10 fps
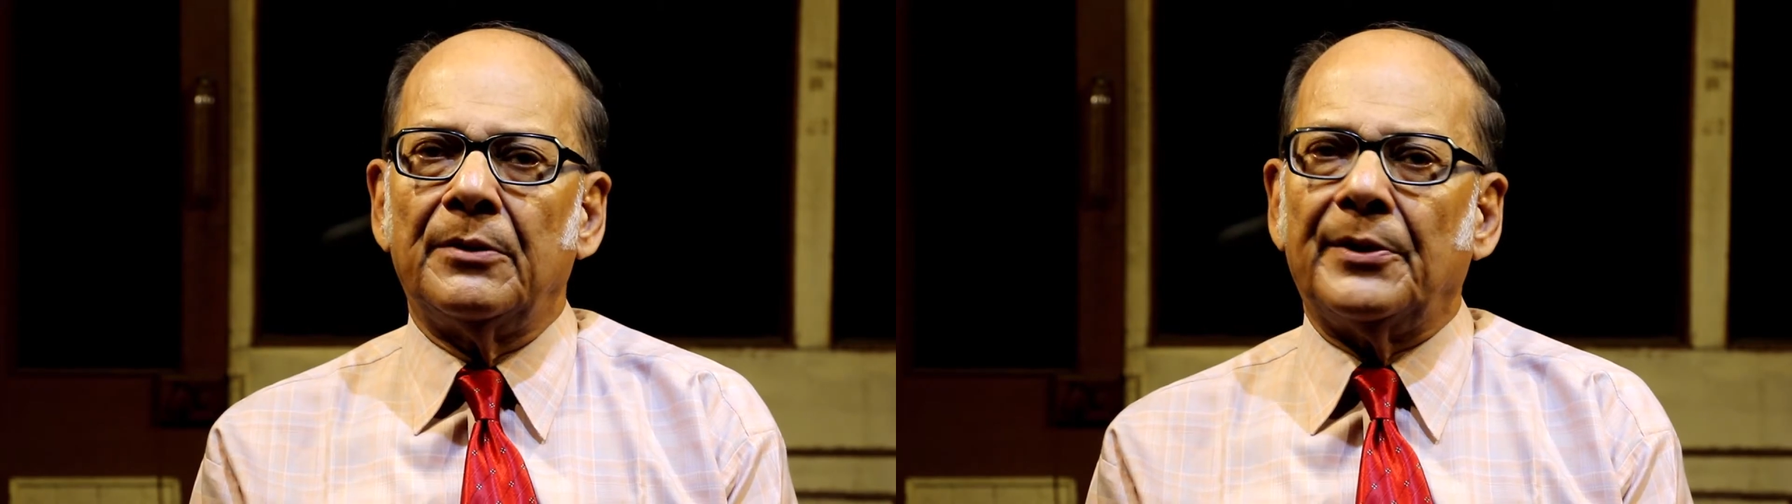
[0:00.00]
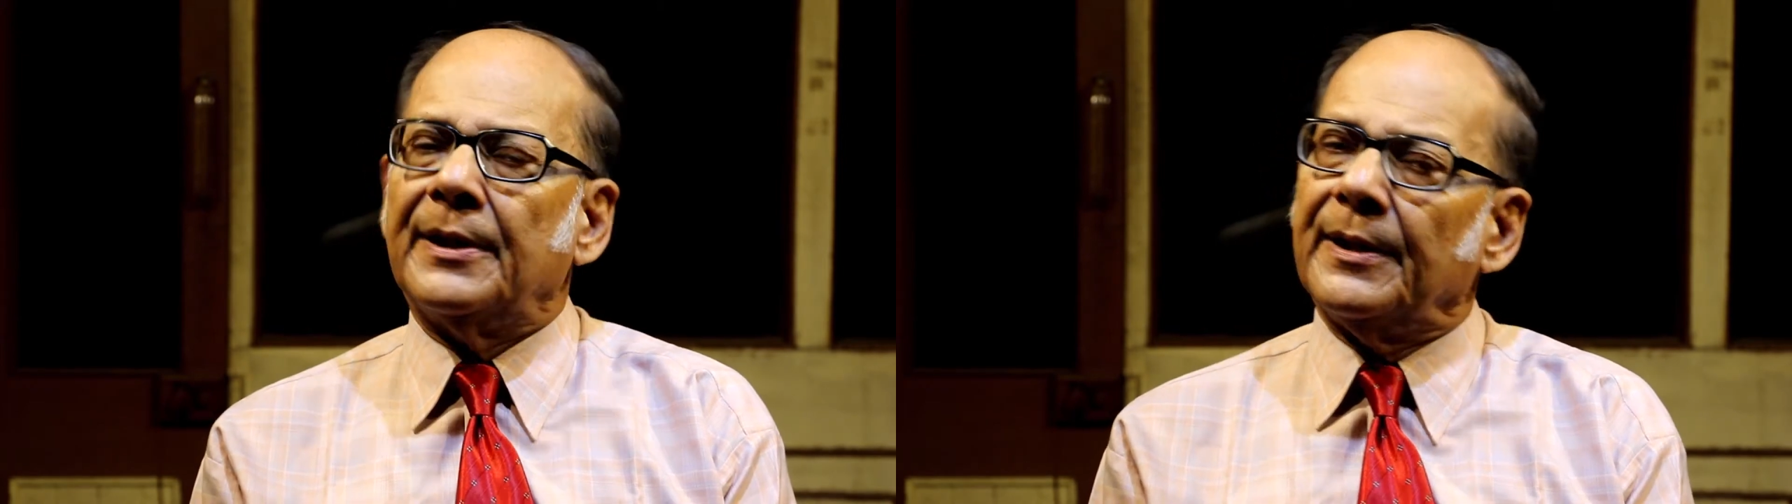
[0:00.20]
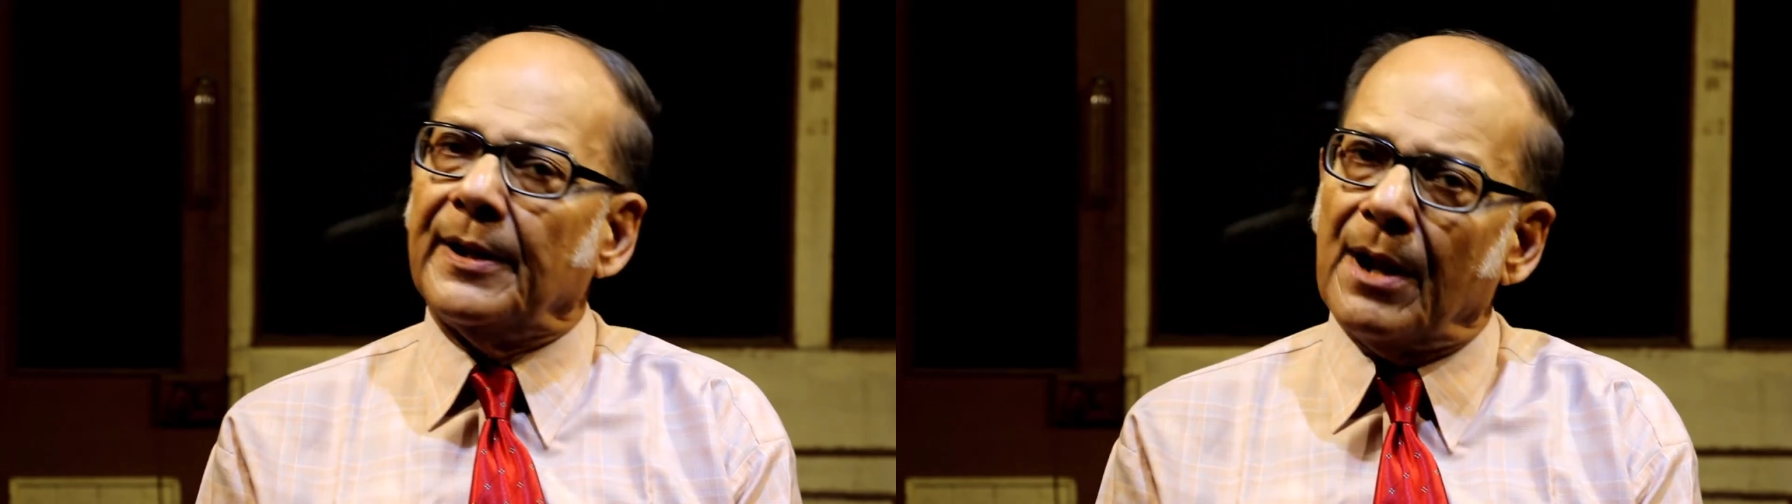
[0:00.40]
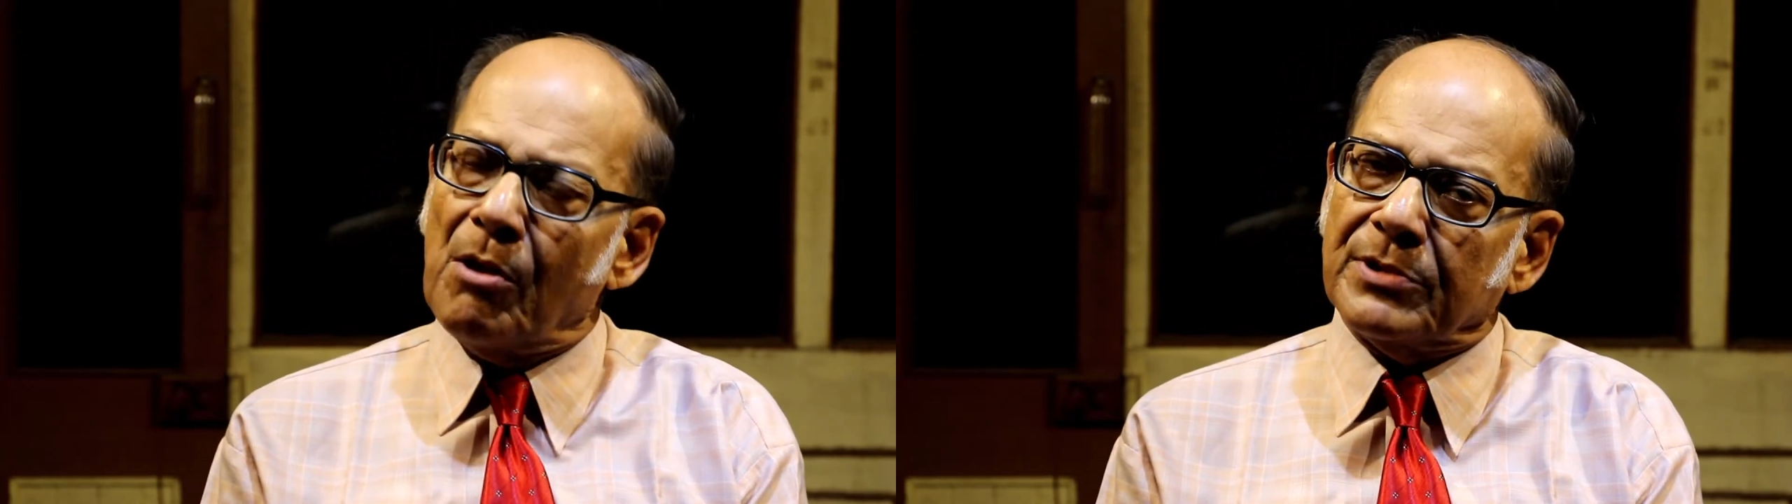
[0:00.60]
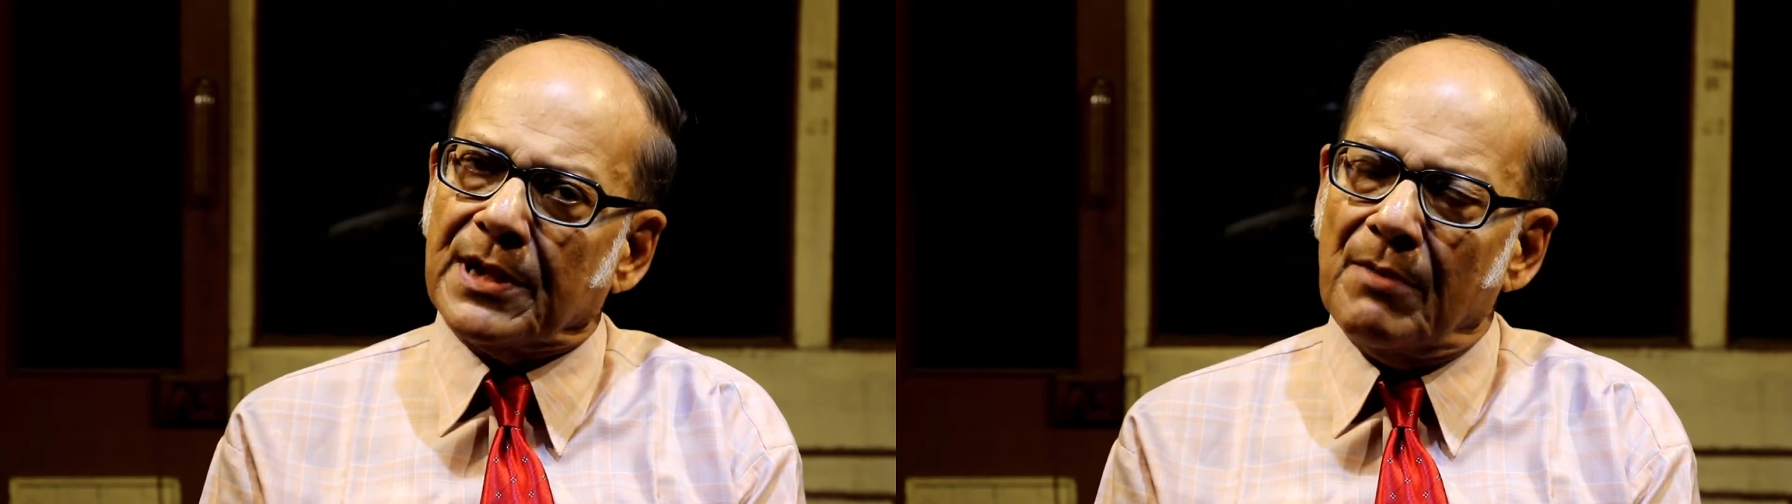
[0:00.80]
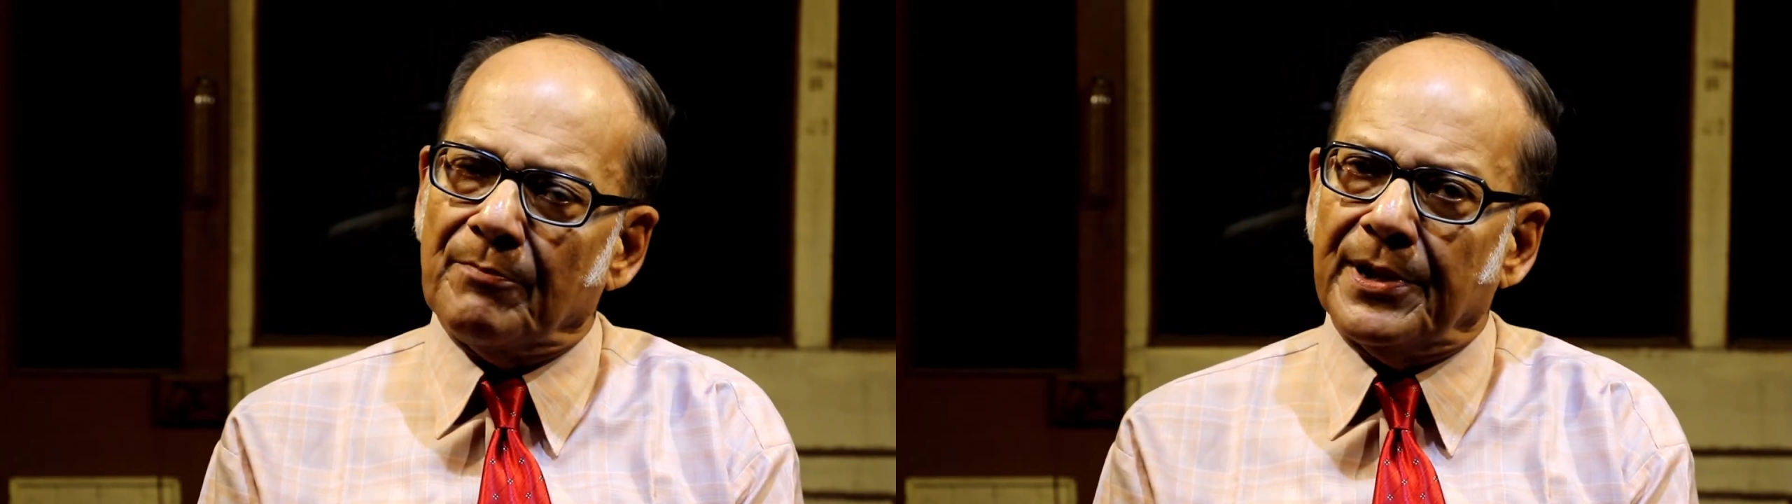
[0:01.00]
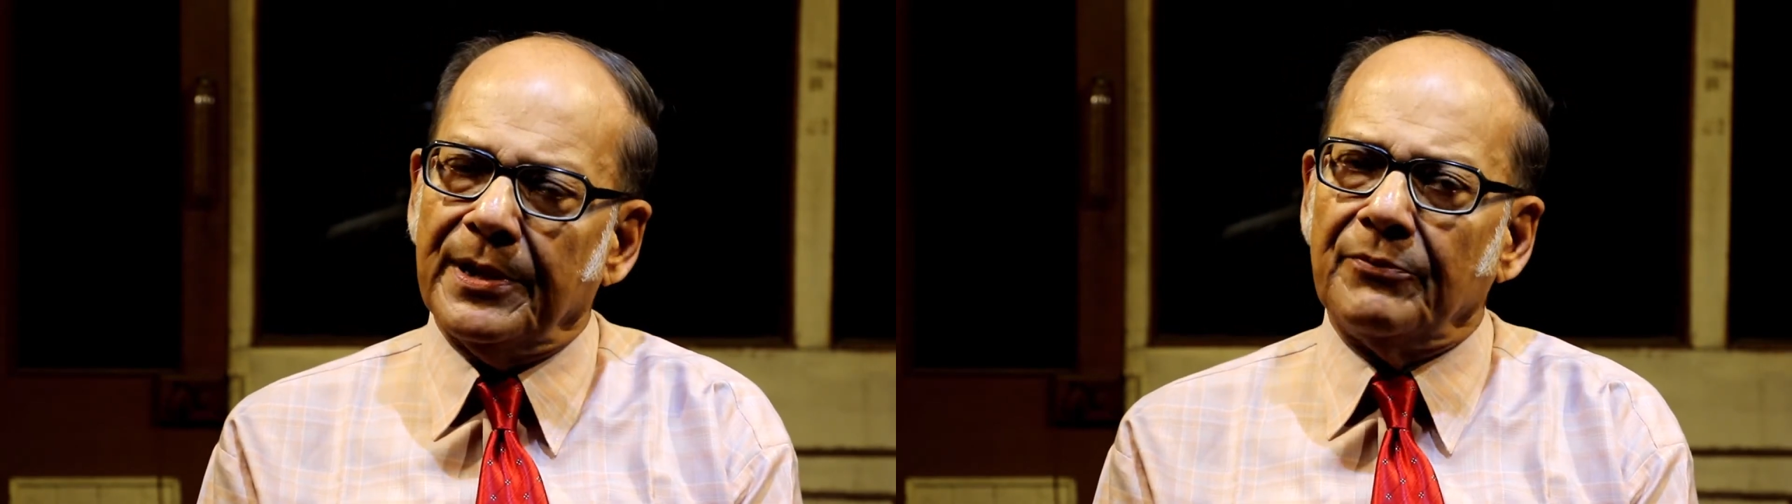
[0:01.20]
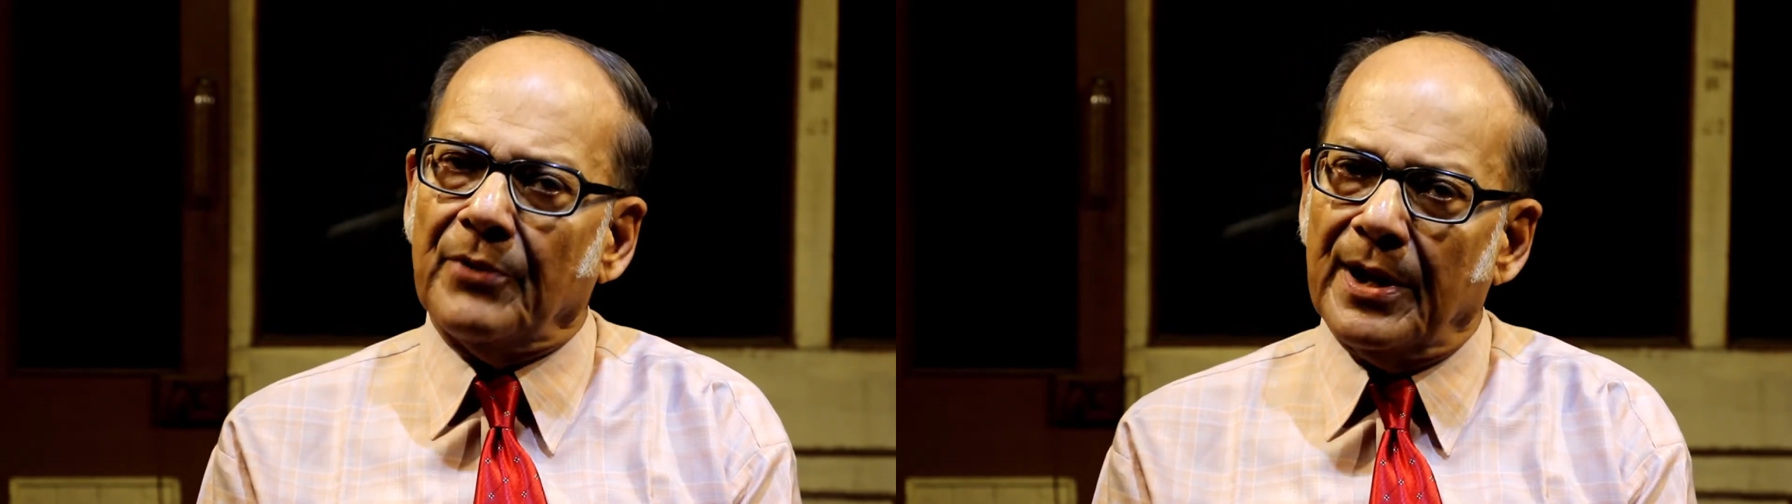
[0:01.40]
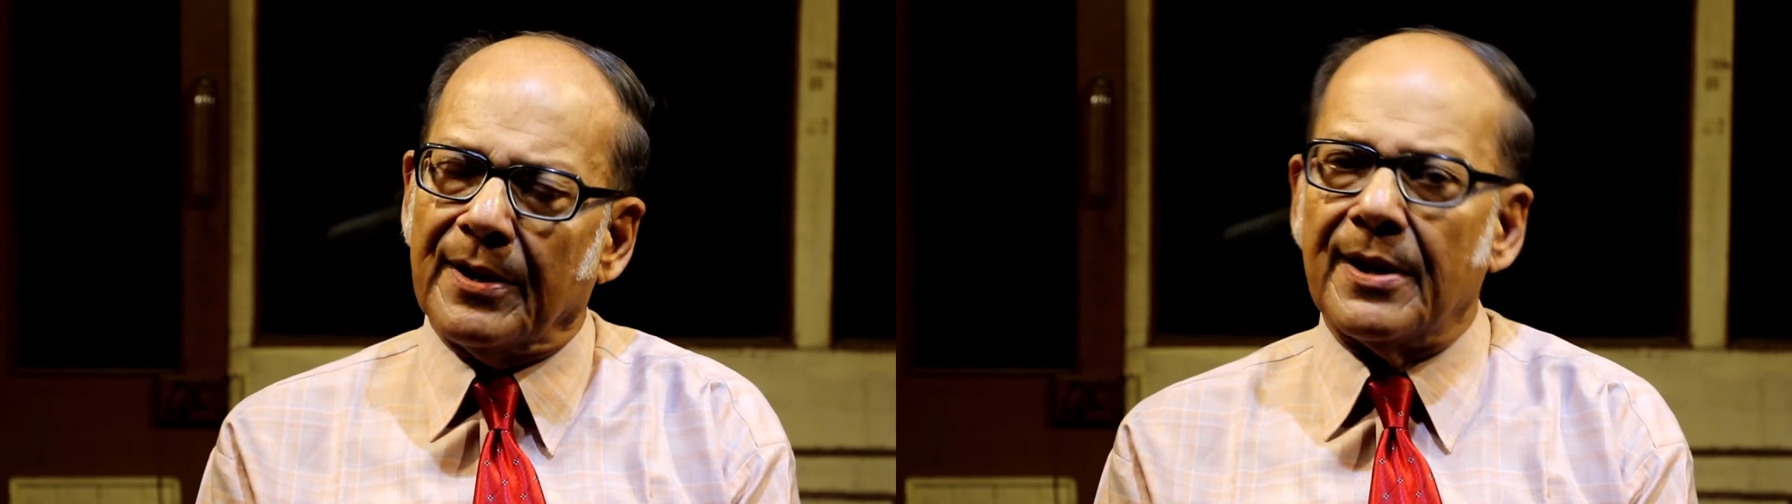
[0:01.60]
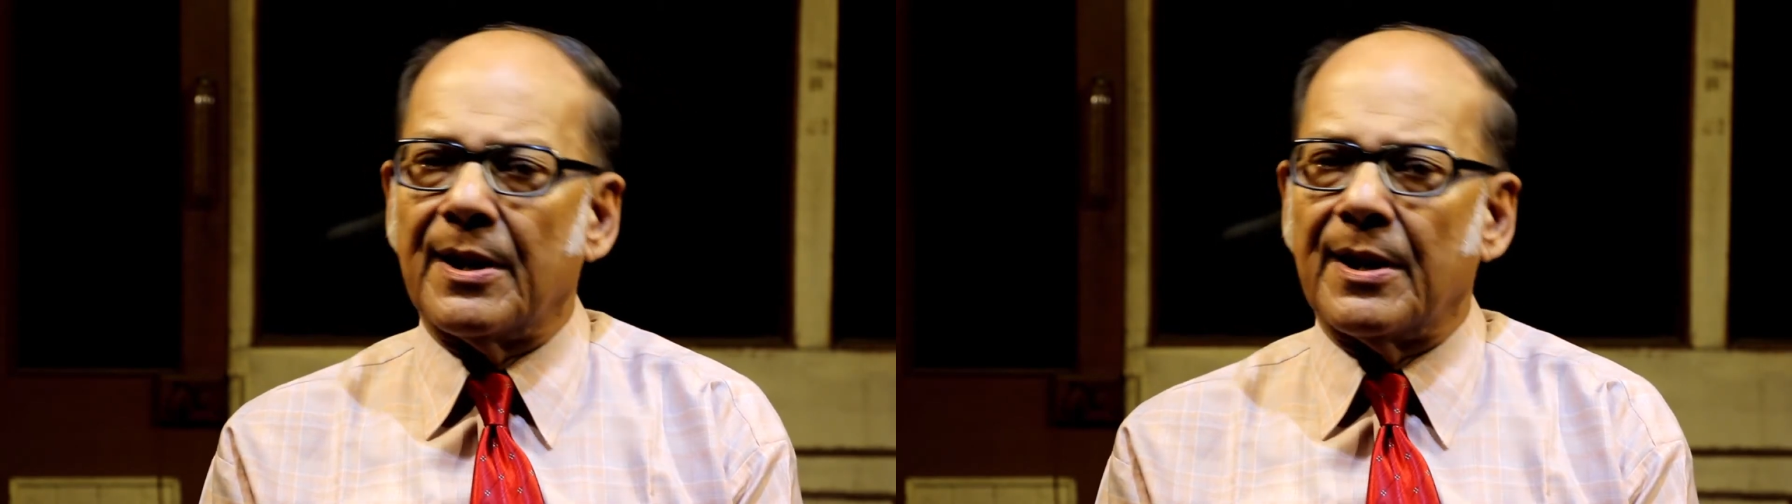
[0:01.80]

very renowned company where I